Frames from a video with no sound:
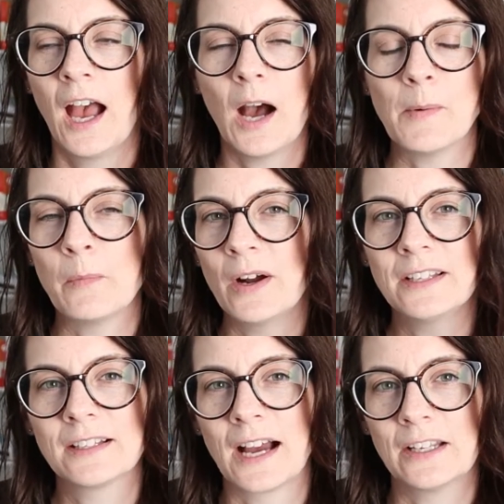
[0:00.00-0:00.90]
I
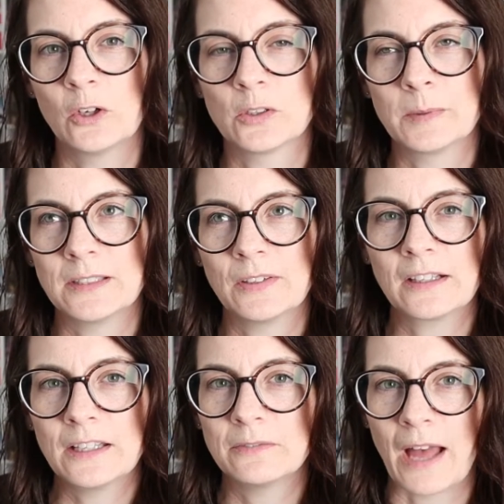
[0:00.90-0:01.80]
wanted to kind of go
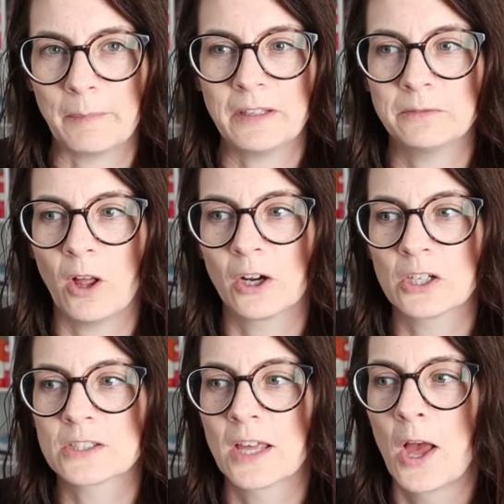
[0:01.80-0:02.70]
specifically family
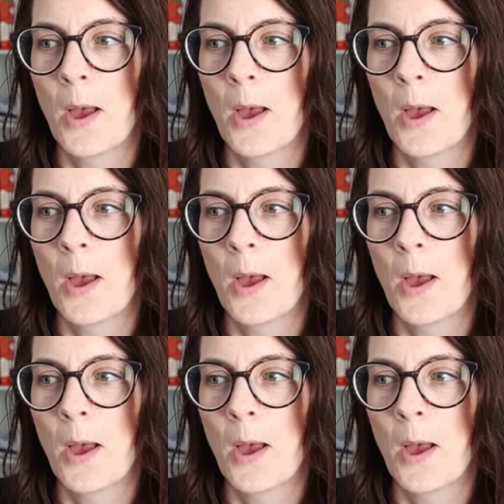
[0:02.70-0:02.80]
vloggers,